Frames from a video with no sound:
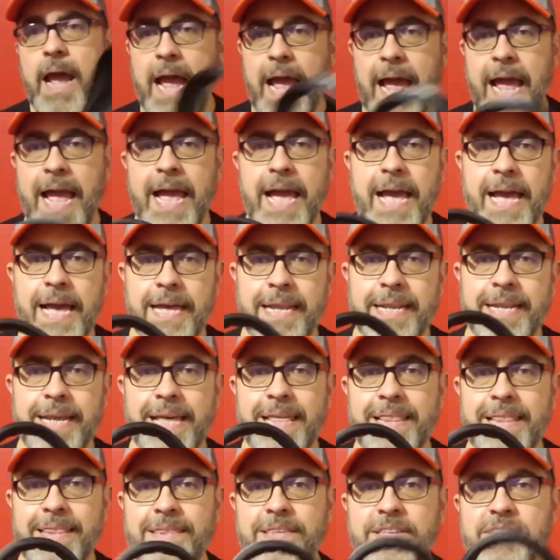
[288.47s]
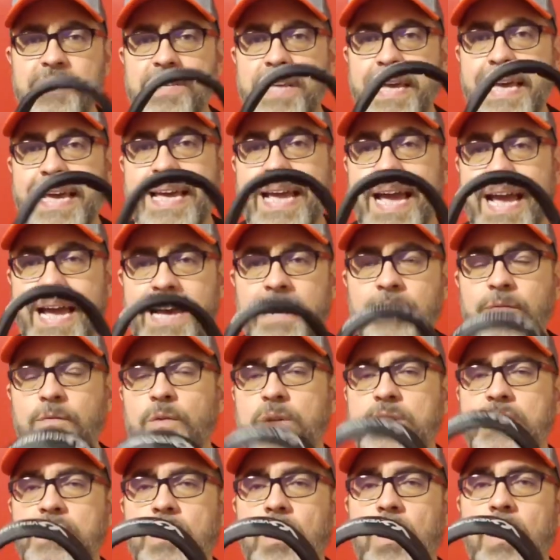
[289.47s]
And they have
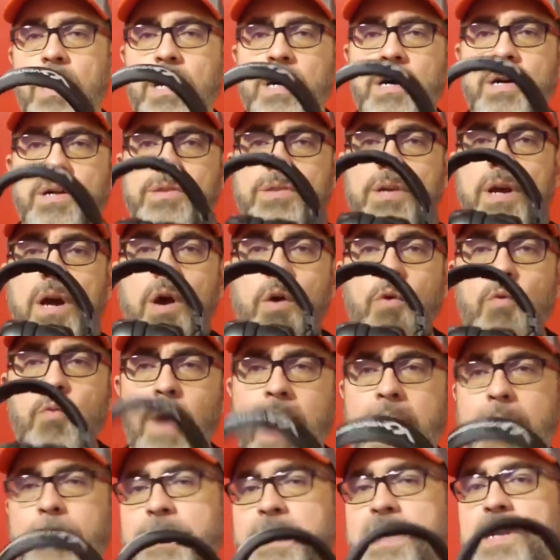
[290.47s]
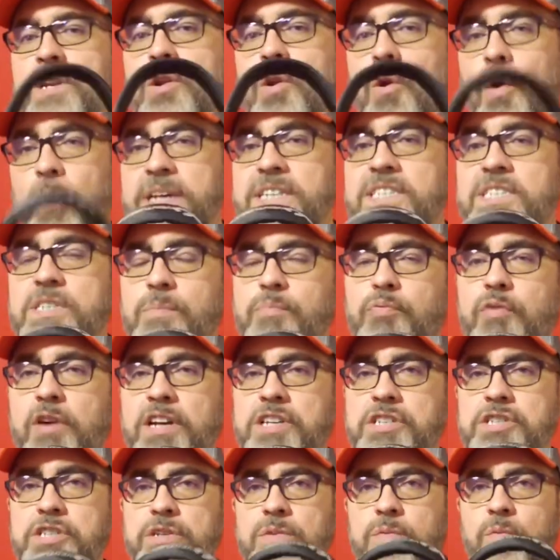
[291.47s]
what's called rapid noise
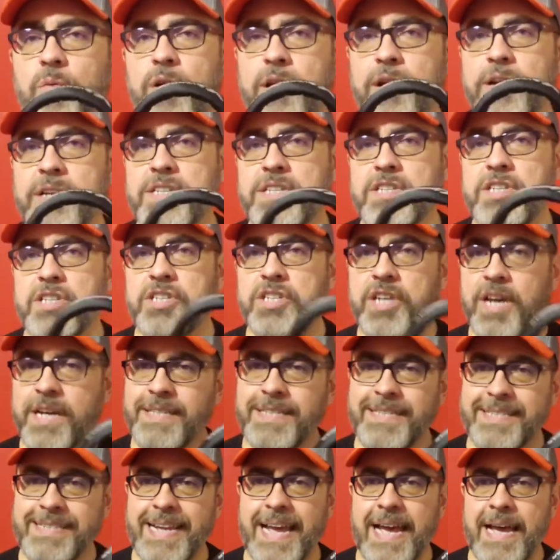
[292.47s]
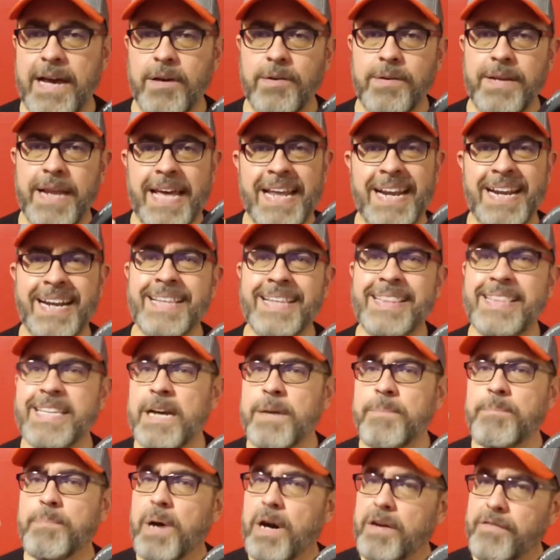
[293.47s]
suppression, where it shuts down at anything
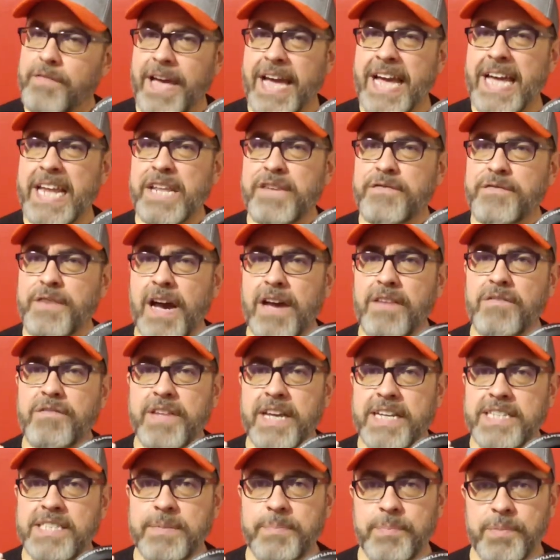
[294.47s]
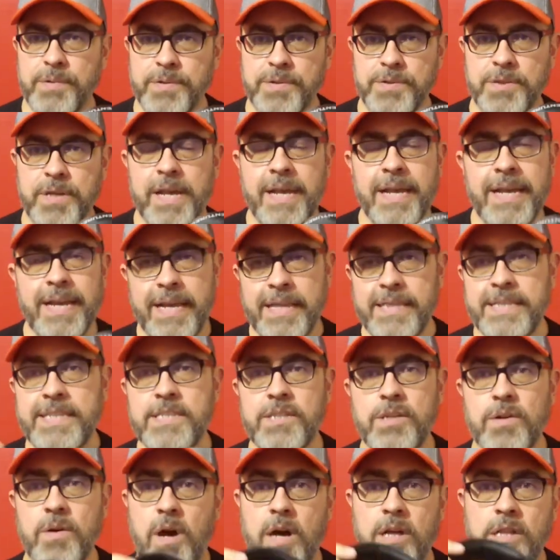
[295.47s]
above 85 decibels. Now,
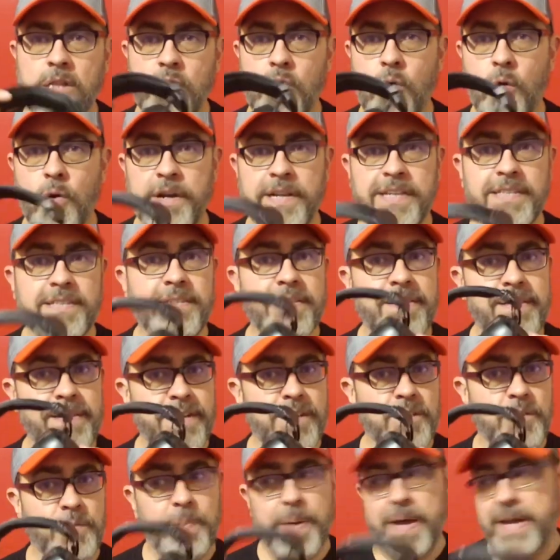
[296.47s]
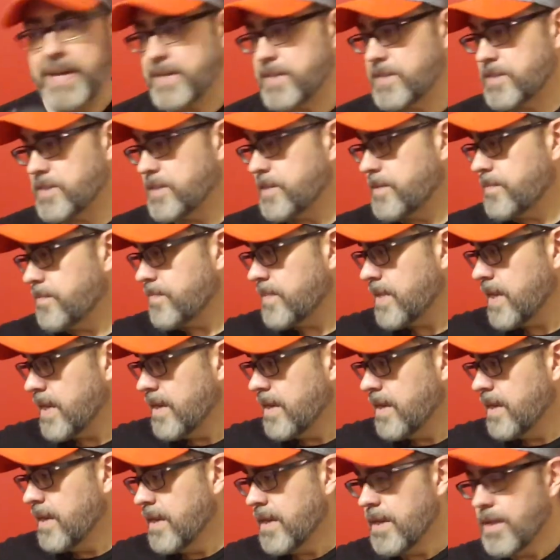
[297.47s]
these are all according to their specs.
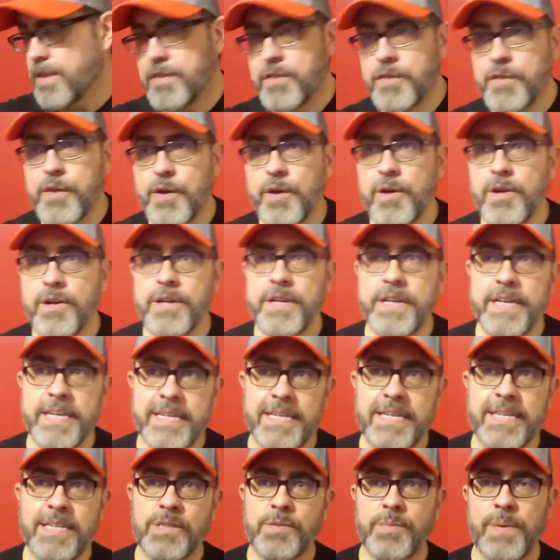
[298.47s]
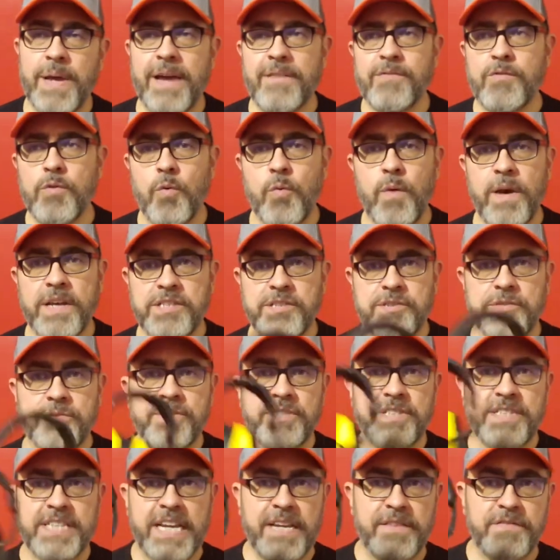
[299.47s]
Third is we have the
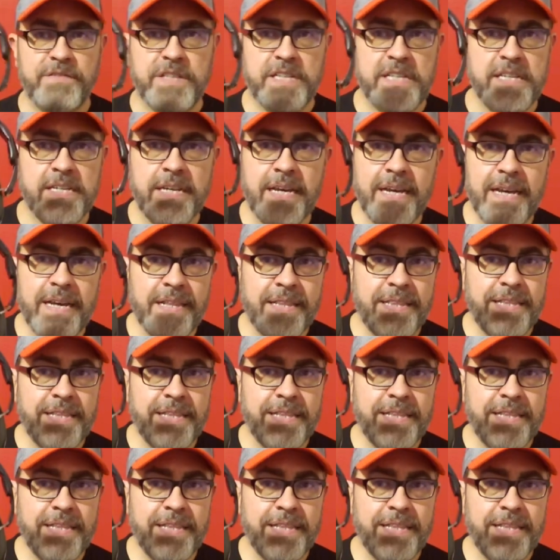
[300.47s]
Western Safety.